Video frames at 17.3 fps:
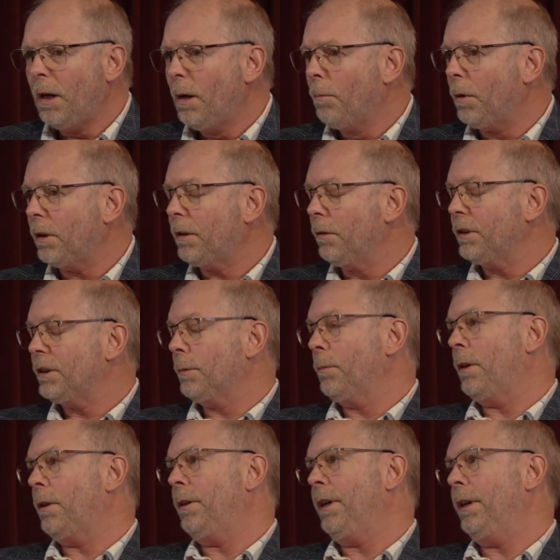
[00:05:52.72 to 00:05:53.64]
But there are some
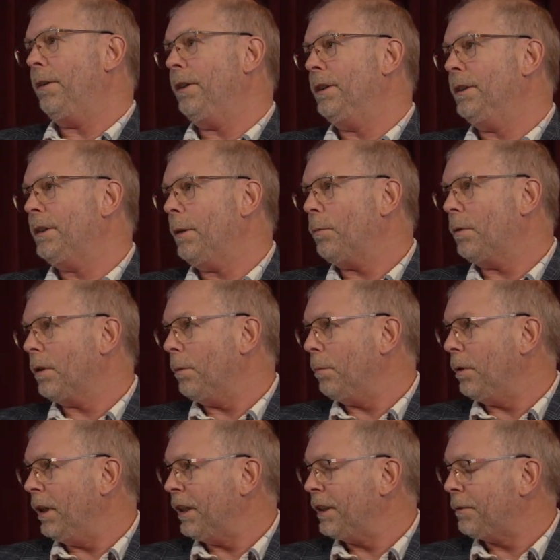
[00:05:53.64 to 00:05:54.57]
other areas that were
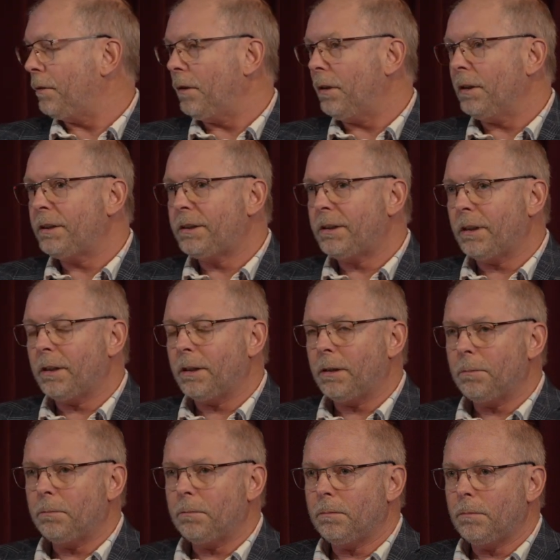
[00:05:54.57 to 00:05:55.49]
complex for us
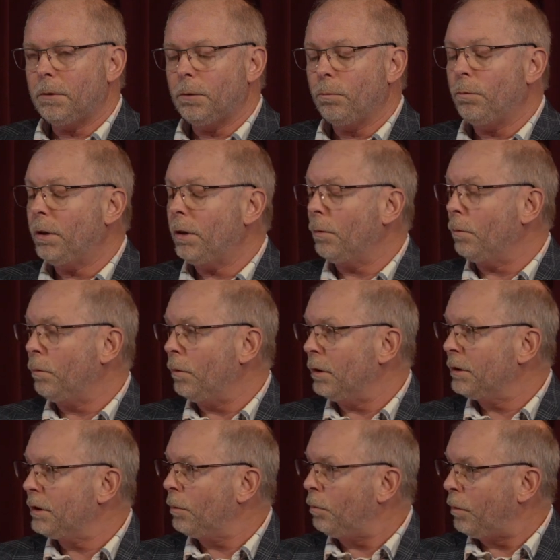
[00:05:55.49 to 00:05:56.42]
um, where it
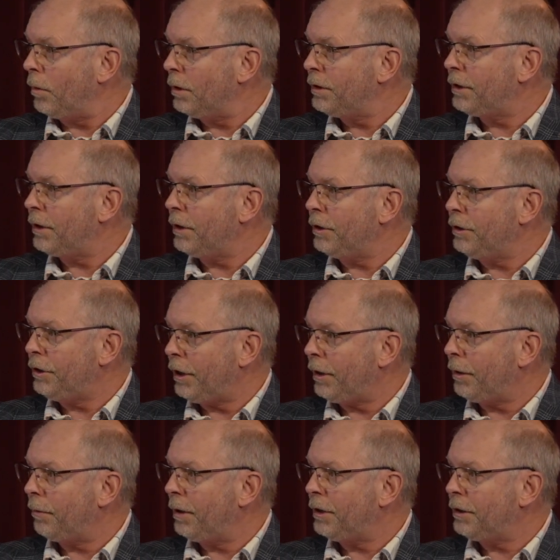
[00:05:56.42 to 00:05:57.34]
was a once in a
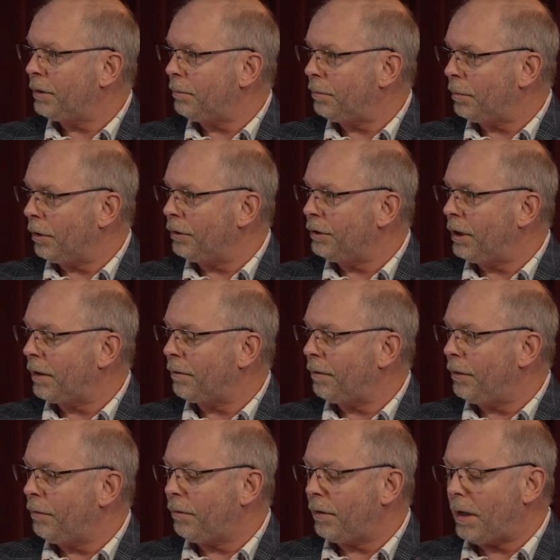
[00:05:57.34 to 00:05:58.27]
generation project
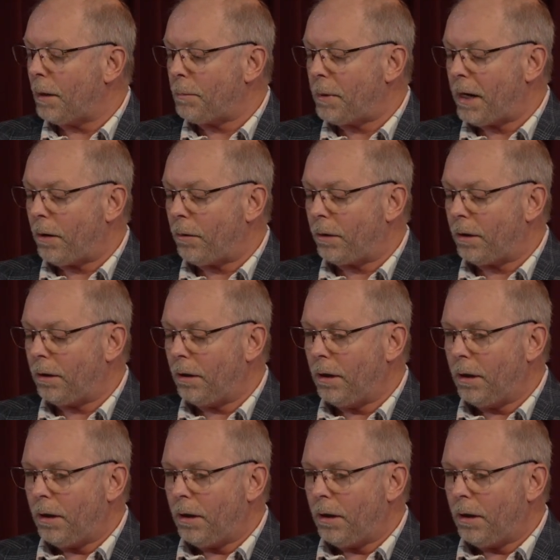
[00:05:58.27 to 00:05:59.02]
for Newfoundland Power.